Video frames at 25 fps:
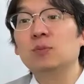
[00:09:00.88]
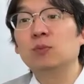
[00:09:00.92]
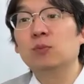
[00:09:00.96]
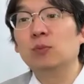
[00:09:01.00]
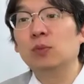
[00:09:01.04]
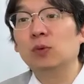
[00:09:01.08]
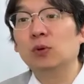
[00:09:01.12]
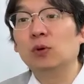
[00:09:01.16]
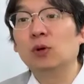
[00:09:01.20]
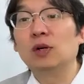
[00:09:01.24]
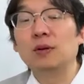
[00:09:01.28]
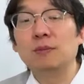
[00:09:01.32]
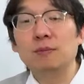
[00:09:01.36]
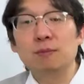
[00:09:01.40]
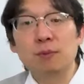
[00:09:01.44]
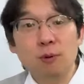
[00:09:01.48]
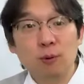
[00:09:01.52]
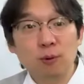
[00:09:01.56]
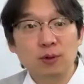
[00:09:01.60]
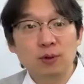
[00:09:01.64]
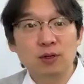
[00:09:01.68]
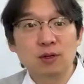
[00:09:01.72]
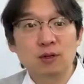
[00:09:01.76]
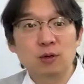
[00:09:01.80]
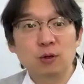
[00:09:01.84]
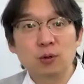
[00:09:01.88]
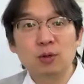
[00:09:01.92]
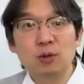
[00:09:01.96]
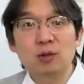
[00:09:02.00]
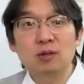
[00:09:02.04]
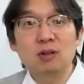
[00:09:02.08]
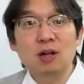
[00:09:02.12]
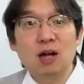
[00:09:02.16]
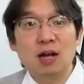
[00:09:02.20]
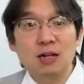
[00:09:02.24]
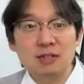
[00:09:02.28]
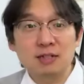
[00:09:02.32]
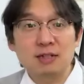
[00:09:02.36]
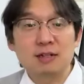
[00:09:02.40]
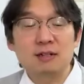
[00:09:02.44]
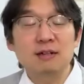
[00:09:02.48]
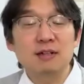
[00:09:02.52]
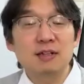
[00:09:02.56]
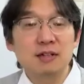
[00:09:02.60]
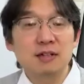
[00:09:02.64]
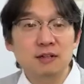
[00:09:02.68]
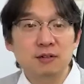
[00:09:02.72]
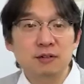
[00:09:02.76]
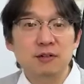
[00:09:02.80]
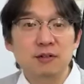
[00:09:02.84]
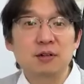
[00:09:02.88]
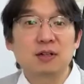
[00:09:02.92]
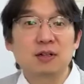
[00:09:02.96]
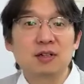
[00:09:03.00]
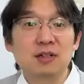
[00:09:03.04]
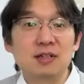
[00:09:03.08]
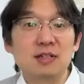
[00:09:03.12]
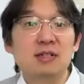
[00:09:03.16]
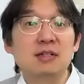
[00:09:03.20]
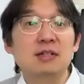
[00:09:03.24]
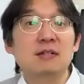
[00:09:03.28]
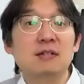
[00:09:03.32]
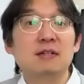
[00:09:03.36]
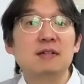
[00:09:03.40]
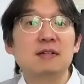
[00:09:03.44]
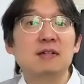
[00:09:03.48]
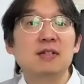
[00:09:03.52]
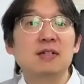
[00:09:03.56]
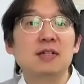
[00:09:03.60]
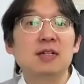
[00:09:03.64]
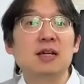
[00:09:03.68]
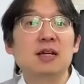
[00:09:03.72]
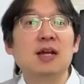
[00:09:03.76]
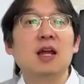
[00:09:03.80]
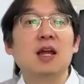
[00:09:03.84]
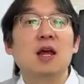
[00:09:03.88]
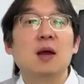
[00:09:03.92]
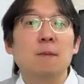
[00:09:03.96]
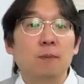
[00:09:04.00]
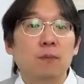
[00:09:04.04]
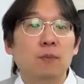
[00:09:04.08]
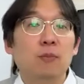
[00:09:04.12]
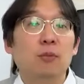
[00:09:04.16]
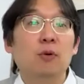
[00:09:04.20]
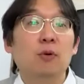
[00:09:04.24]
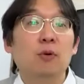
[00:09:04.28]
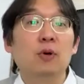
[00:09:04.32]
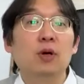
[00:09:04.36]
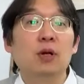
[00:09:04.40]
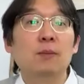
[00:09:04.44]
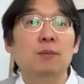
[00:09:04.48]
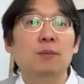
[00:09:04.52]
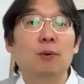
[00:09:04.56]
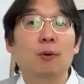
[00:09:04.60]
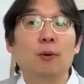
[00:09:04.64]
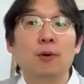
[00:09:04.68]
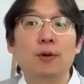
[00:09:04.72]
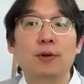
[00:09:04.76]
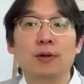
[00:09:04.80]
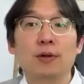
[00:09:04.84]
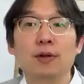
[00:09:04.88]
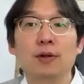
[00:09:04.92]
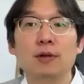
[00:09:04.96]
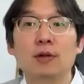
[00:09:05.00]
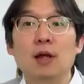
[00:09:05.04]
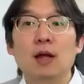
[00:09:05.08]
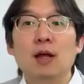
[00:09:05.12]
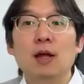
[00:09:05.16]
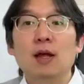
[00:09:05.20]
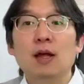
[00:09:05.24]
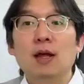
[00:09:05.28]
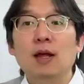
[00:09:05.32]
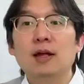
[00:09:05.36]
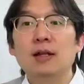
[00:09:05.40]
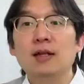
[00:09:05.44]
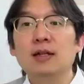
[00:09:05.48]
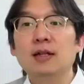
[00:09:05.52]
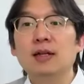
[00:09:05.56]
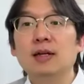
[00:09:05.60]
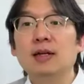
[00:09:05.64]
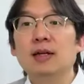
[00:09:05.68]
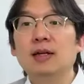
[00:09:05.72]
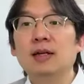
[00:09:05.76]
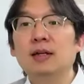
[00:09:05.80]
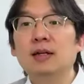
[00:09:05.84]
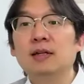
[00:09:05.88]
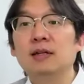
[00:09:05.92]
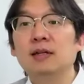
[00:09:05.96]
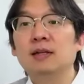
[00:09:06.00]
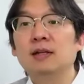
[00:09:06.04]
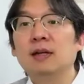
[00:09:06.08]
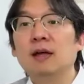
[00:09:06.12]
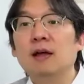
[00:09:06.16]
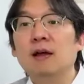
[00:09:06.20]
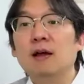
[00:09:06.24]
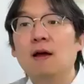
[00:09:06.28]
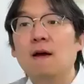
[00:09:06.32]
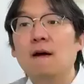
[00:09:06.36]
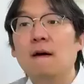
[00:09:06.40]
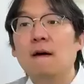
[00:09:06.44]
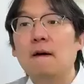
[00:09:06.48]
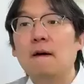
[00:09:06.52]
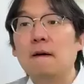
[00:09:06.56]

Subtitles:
is more important. Your logical internal consistency, more important. And then